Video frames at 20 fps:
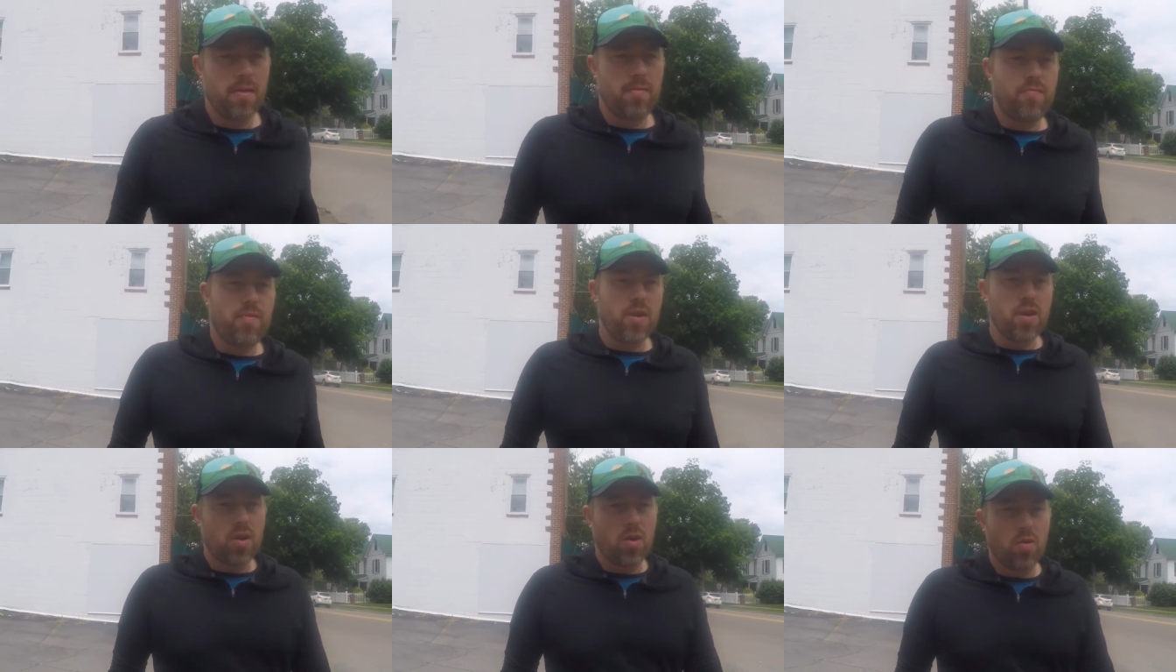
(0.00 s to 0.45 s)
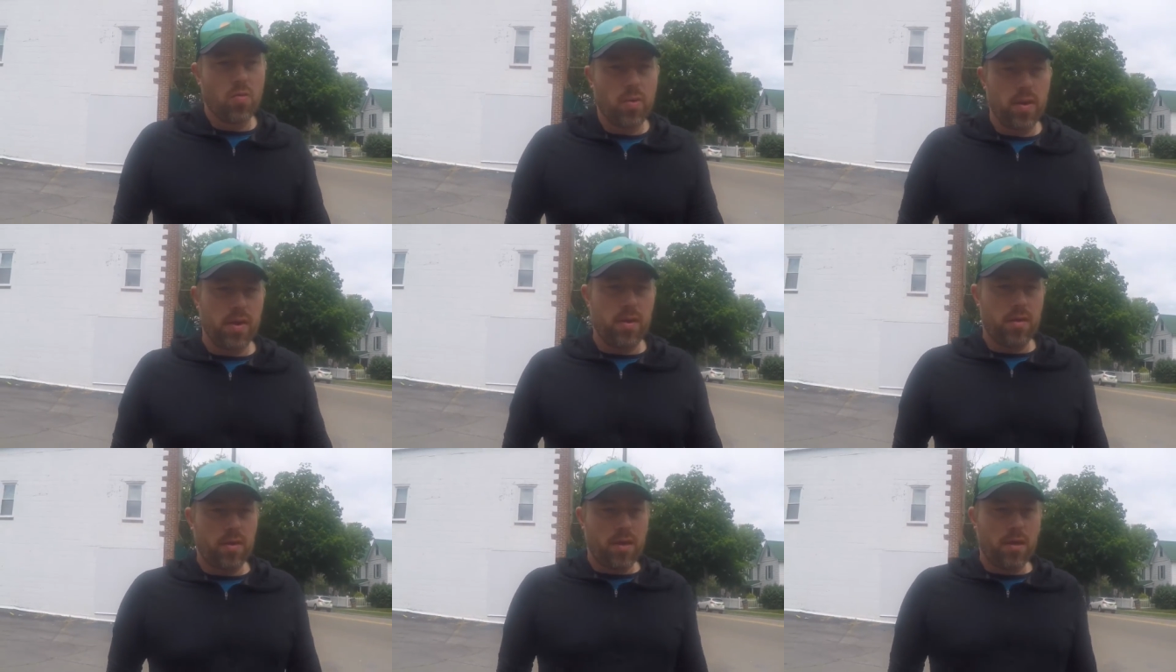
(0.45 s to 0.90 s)
video
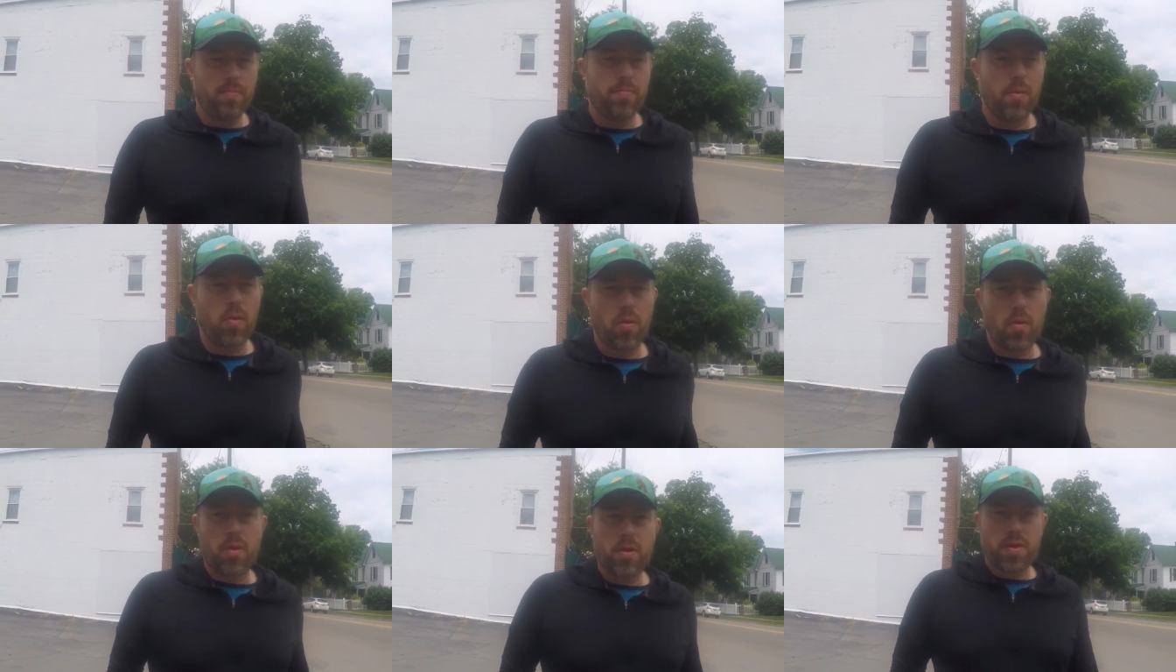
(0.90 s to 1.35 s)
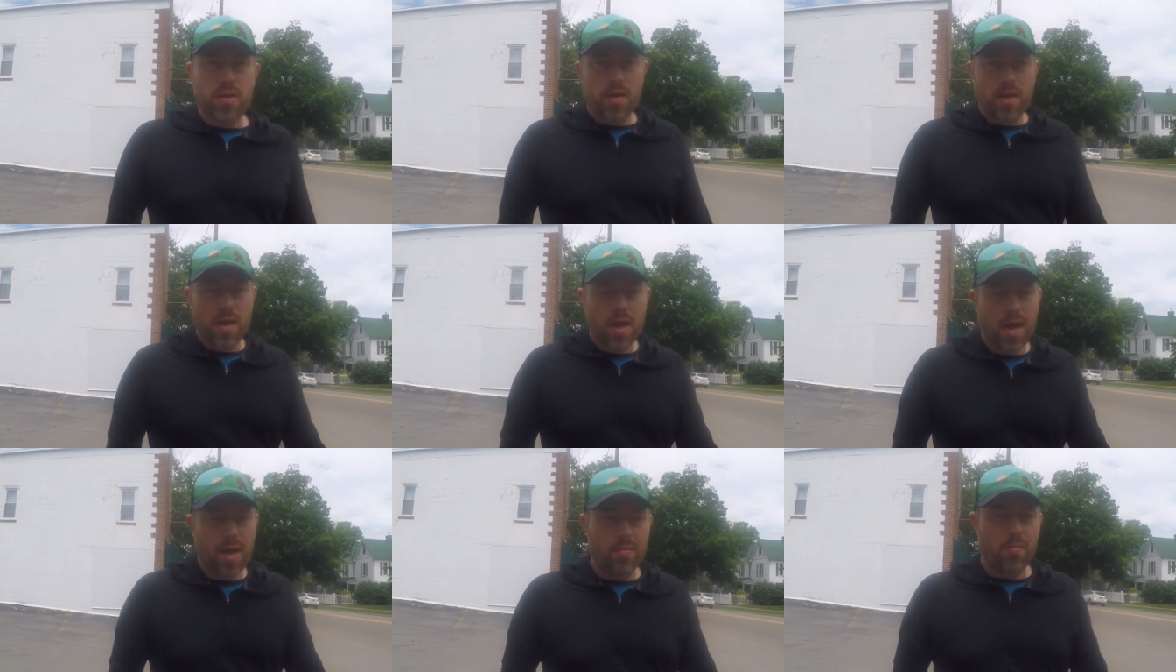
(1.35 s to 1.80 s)
will abort
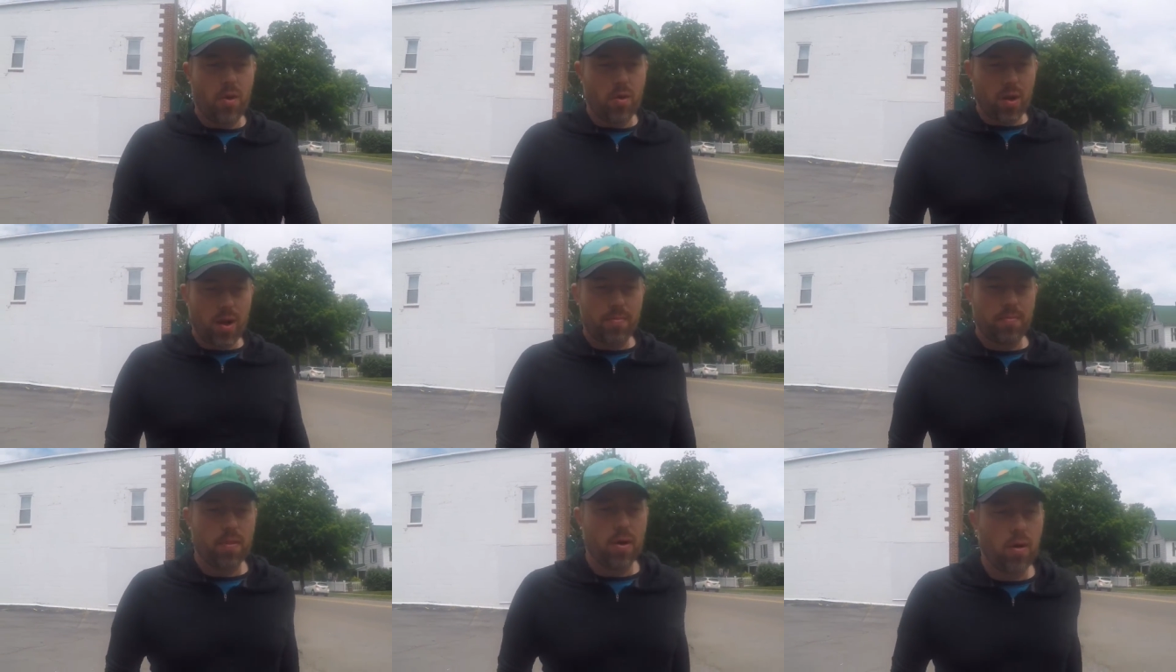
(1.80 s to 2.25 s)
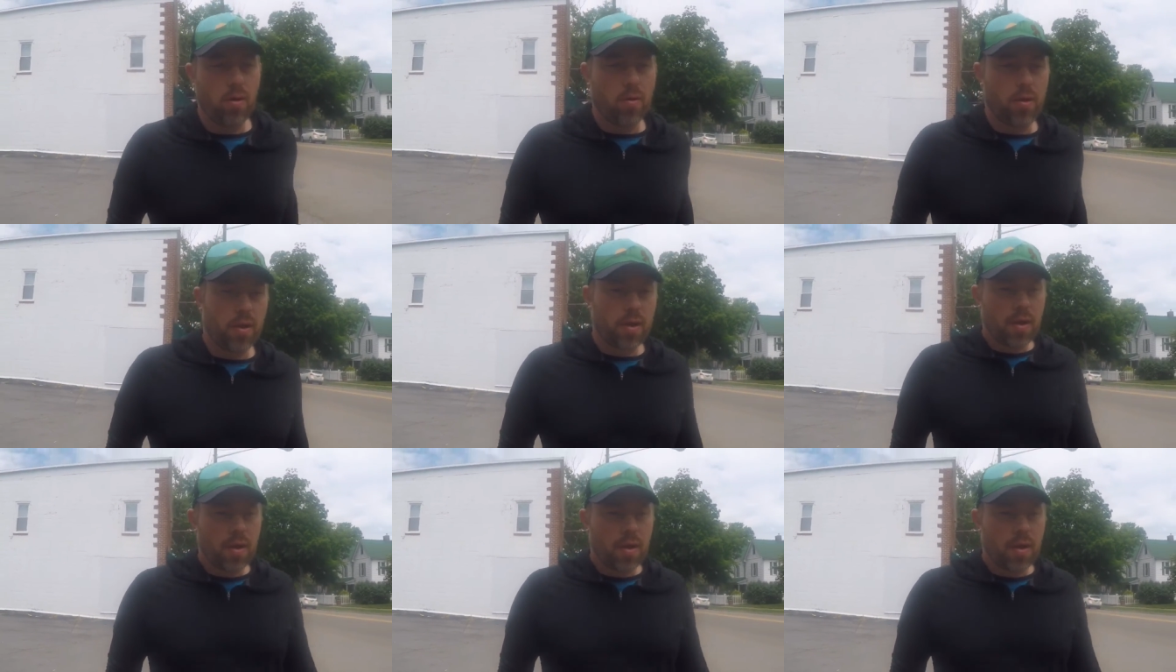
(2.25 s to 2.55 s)
and won't upload.